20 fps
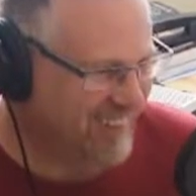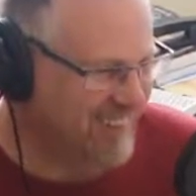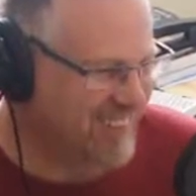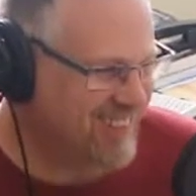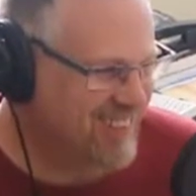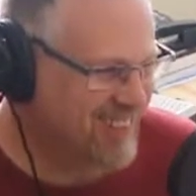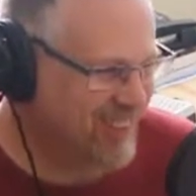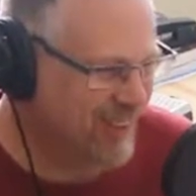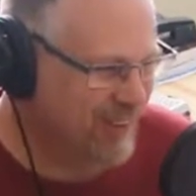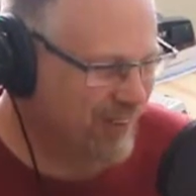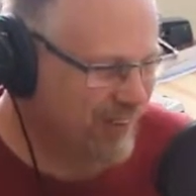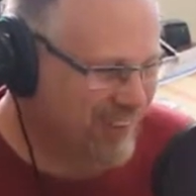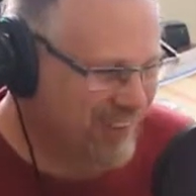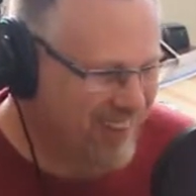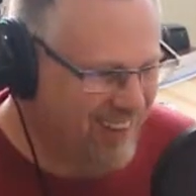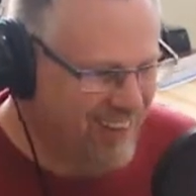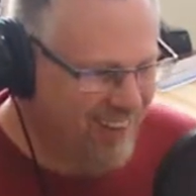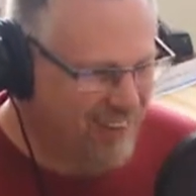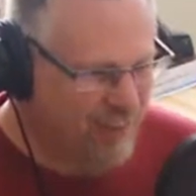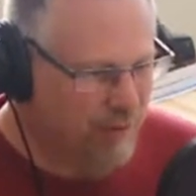So
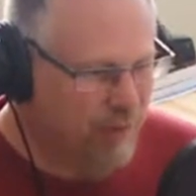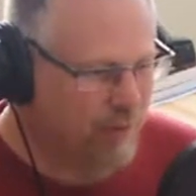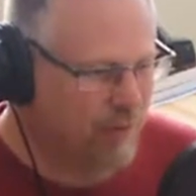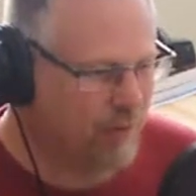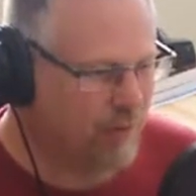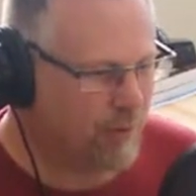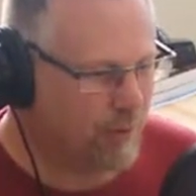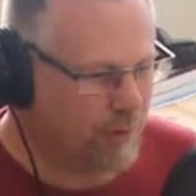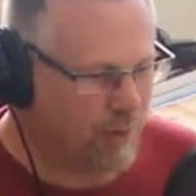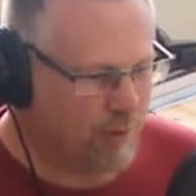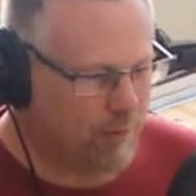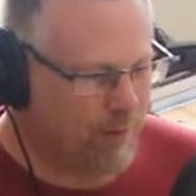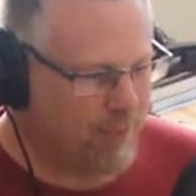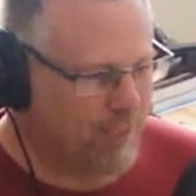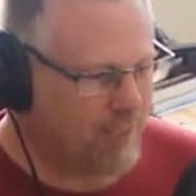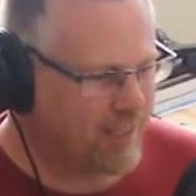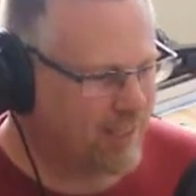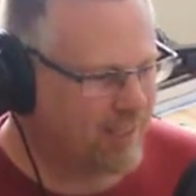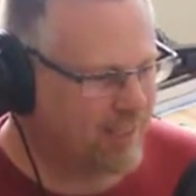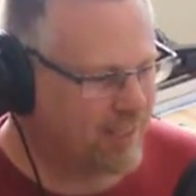we're
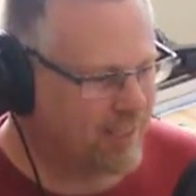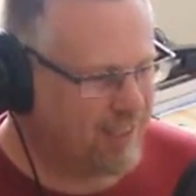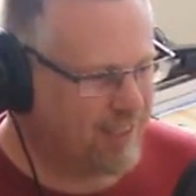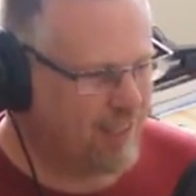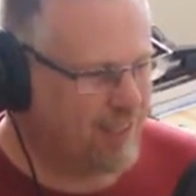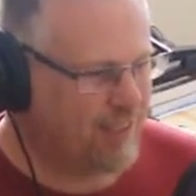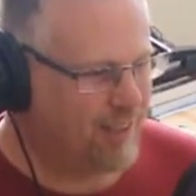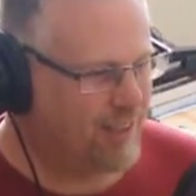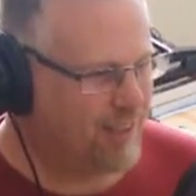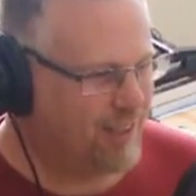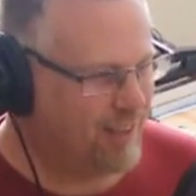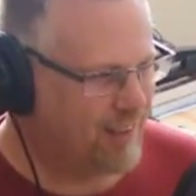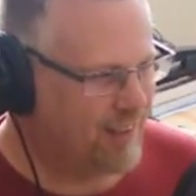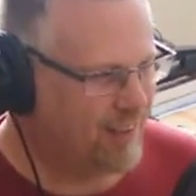basically sending